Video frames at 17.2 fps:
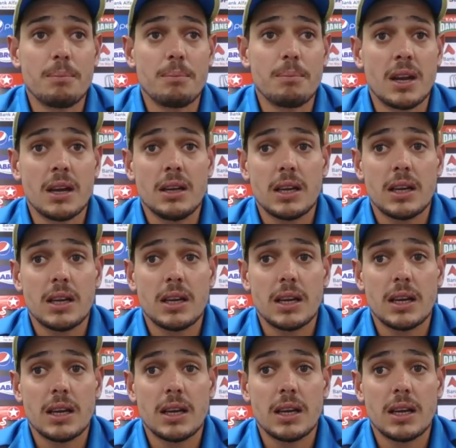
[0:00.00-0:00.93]
better.
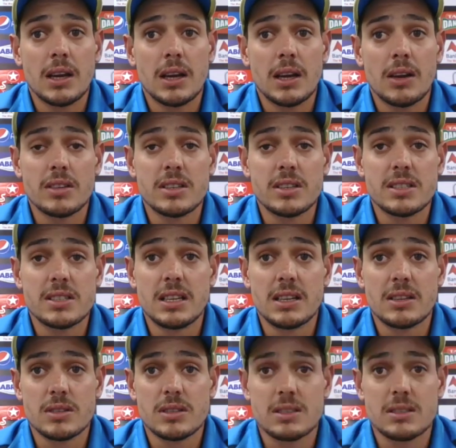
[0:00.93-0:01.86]

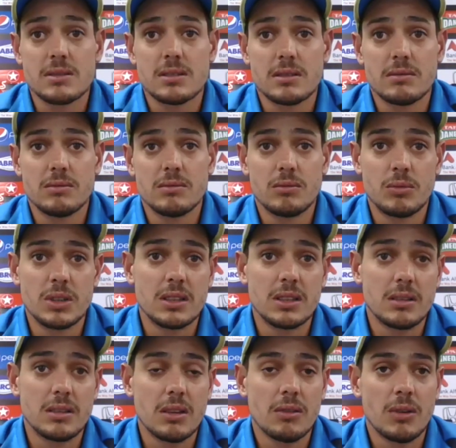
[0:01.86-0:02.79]
Obviously, it
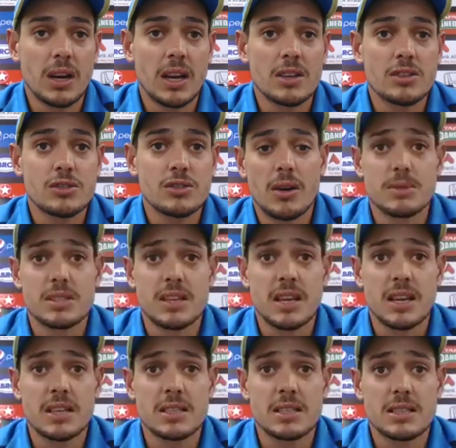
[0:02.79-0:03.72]
was
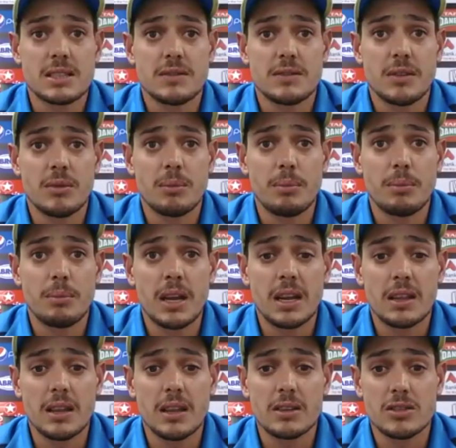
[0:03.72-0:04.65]
mistakes from a batting
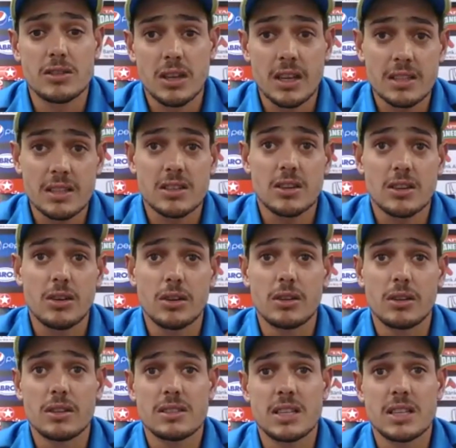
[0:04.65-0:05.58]
thing, so that's a good
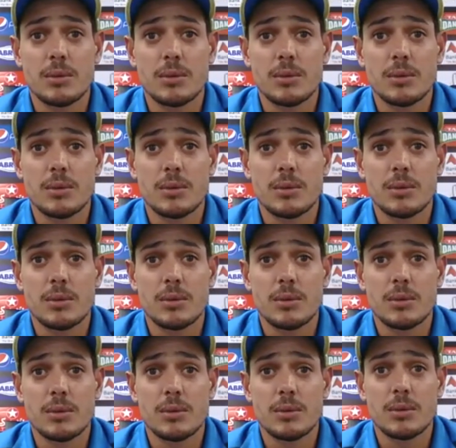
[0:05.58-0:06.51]
step going
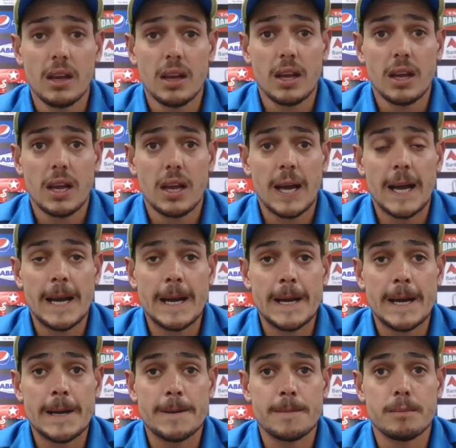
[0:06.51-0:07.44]
forward.
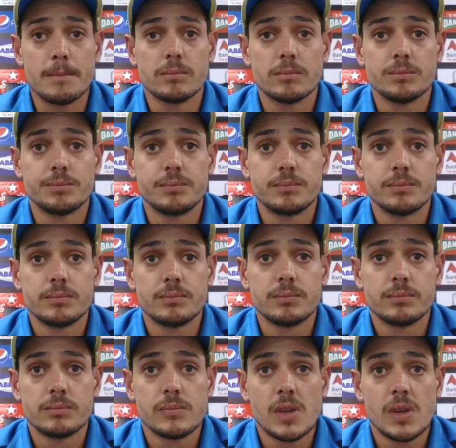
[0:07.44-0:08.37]
So
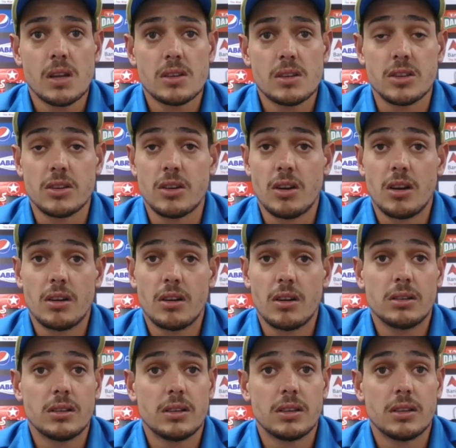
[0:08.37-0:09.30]
yeah,
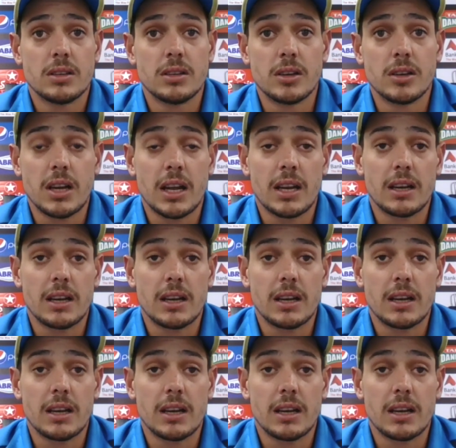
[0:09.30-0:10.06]
look, I